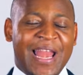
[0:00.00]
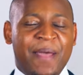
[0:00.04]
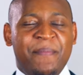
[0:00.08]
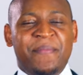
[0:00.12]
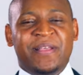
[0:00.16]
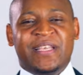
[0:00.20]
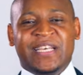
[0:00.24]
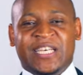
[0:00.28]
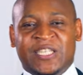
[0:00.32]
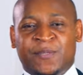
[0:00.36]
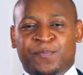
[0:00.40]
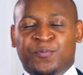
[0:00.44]
let
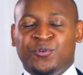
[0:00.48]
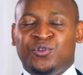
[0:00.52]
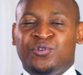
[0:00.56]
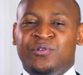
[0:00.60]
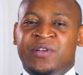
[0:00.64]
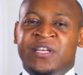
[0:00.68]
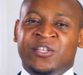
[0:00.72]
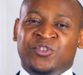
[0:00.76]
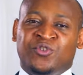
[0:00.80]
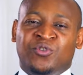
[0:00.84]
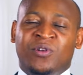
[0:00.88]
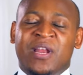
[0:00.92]
me just put
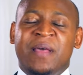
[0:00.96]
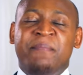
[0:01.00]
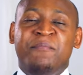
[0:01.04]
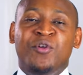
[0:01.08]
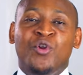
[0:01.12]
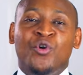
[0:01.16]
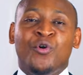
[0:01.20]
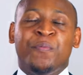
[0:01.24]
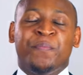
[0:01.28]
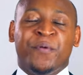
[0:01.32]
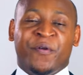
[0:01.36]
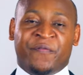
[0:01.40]
on a suit, let me
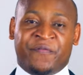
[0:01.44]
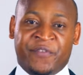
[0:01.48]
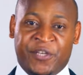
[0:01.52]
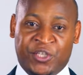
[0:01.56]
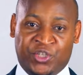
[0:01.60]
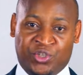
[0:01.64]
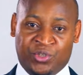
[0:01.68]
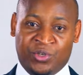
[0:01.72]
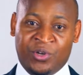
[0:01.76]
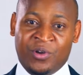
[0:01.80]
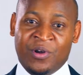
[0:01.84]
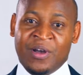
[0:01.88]
look
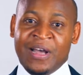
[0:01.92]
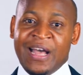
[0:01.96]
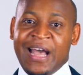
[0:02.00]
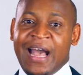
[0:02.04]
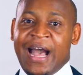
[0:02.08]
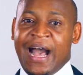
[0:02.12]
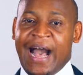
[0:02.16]
professional.